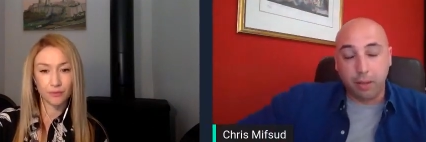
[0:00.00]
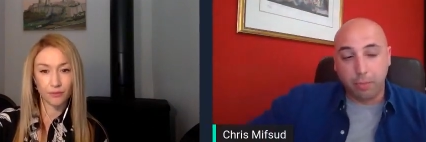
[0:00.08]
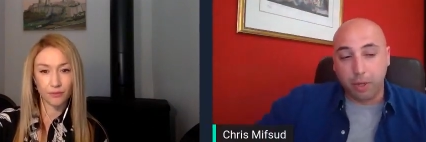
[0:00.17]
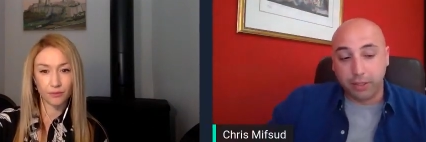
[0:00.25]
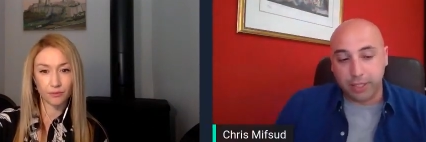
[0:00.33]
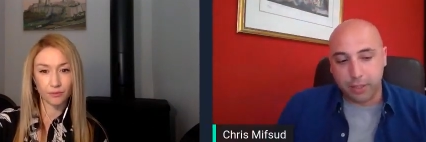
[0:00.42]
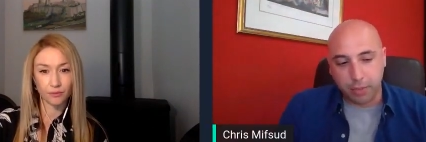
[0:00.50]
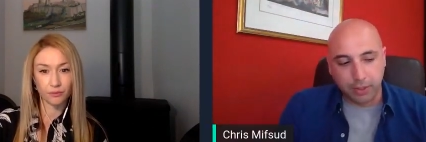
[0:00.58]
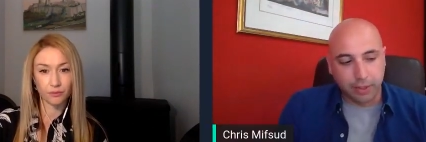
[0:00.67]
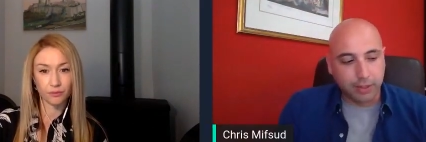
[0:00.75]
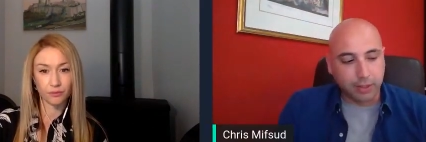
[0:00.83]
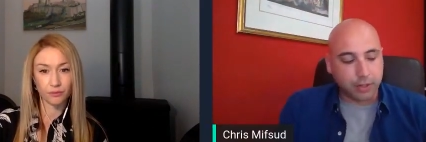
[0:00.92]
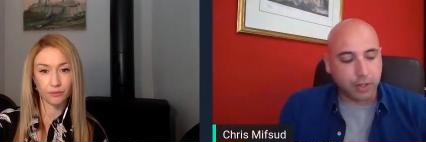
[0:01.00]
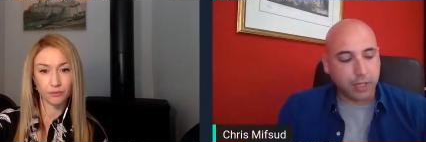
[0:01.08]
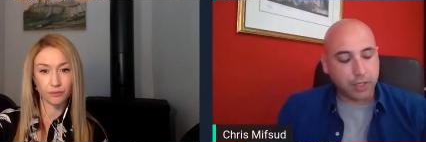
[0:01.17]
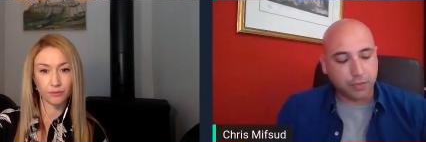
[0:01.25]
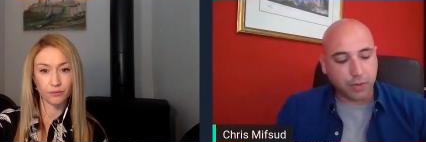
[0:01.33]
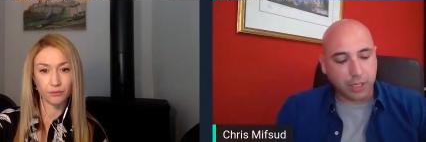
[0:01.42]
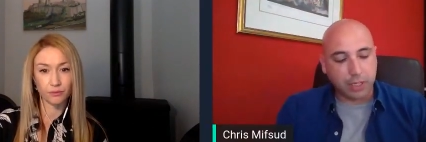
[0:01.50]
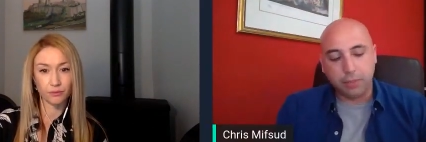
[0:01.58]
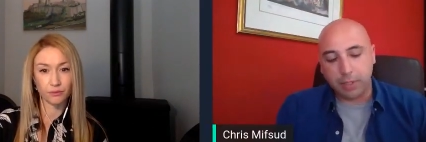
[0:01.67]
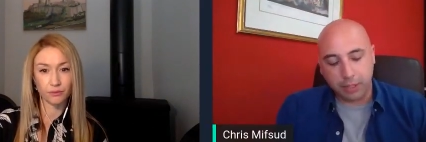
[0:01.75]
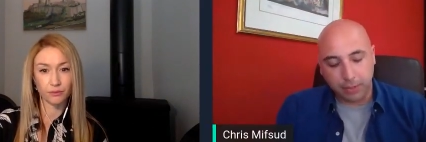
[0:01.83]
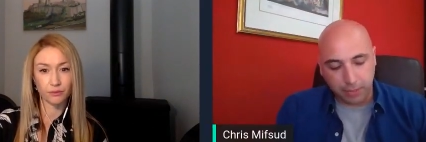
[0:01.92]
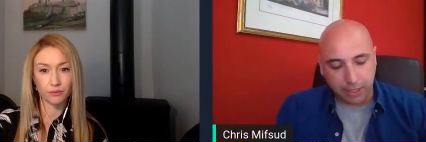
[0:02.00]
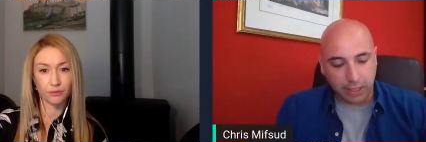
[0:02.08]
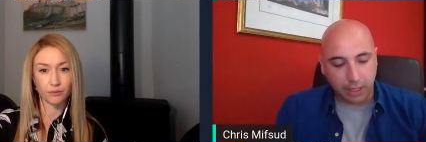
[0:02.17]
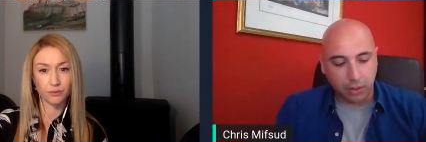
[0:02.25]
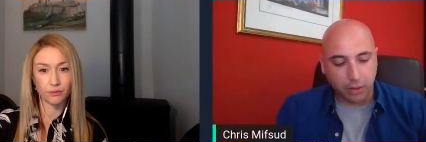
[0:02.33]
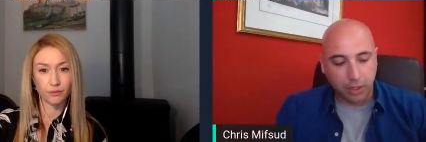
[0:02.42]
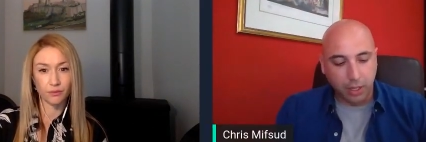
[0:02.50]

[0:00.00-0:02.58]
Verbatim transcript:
Speaker 1: participant in this race, frankly. But but anyhow,